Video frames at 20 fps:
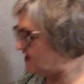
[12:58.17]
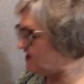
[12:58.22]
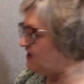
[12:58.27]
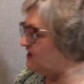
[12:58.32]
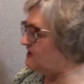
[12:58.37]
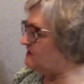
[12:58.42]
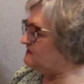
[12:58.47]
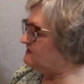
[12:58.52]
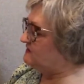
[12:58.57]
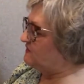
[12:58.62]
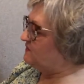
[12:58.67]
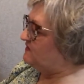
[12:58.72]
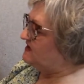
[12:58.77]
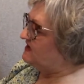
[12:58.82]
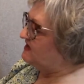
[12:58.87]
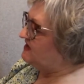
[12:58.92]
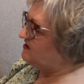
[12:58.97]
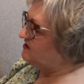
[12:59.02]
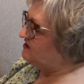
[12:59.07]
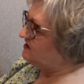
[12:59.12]
So
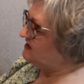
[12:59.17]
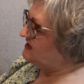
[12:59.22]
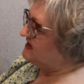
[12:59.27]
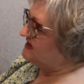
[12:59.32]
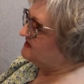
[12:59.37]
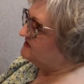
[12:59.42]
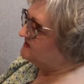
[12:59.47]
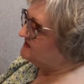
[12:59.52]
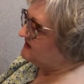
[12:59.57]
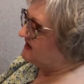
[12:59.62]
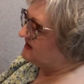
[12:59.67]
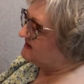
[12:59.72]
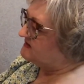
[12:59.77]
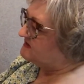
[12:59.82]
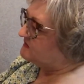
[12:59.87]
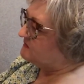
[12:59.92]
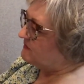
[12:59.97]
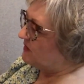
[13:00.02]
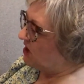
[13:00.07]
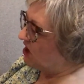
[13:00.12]
here is a
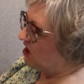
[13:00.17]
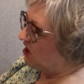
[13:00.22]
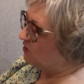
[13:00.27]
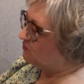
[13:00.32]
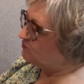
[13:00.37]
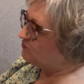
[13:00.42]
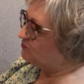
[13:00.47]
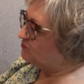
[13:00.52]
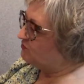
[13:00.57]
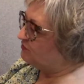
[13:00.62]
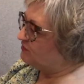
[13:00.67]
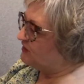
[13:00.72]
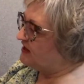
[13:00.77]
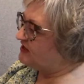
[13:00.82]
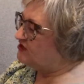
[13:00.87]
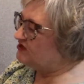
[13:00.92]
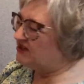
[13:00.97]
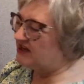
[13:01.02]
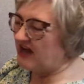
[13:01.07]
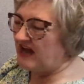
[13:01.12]
small ruler,
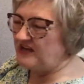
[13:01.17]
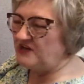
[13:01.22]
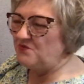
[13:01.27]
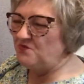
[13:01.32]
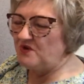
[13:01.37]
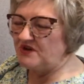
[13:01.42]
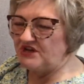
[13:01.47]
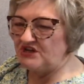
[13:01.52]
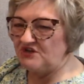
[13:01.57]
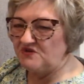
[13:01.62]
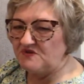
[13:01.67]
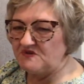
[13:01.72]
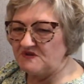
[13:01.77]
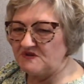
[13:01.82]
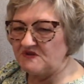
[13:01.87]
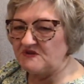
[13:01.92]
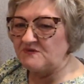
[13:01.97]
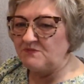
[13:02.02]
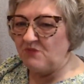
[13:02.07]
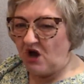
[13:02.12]
and you kind of want to use a
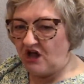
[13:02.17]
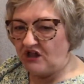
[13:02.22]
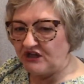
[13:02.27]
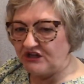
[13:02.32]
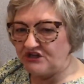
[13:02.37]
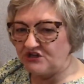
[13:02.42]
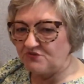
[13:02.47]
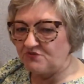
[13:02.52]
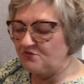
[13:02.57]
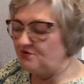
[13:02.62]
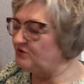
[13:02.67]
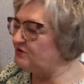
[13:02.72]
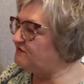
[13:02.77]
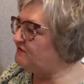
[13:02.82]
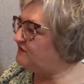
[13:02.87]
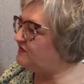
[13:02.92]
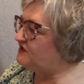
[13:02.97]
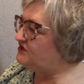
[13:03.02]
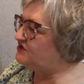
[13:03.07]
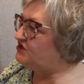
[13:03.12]
smallish ruler
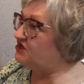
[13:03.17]
for this.